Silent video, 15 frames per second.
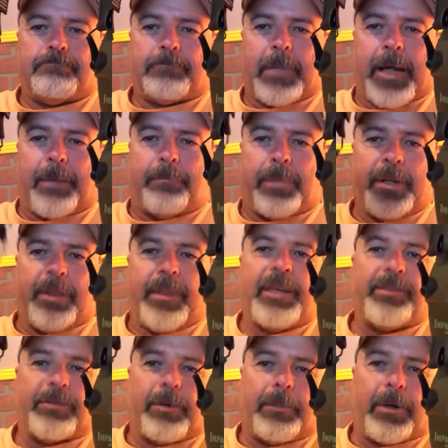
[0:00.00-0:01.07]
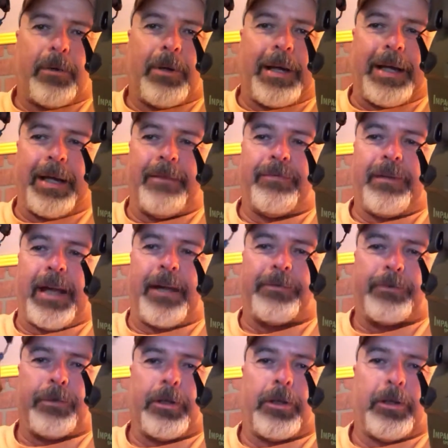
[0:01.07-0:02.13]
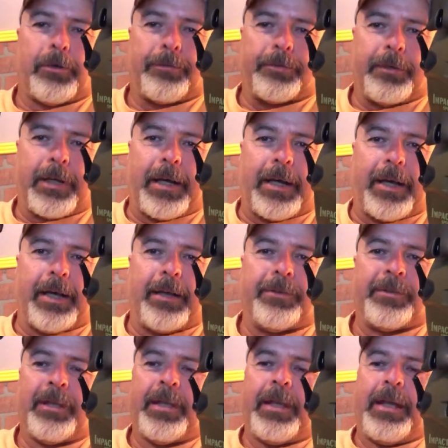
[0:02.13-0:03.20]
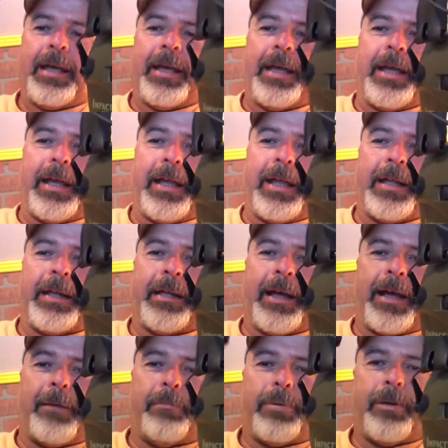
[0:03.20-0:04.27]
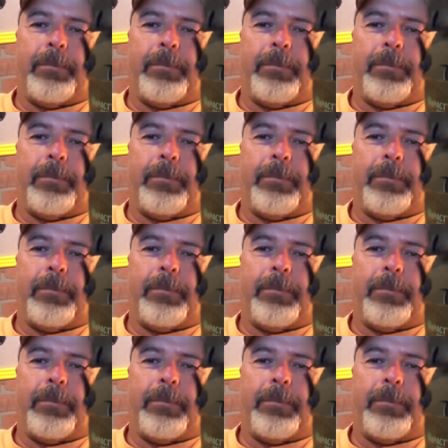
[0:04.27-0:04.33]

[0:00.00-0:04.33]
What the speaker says: I put these on my wife, asked her to close her eyes, and I put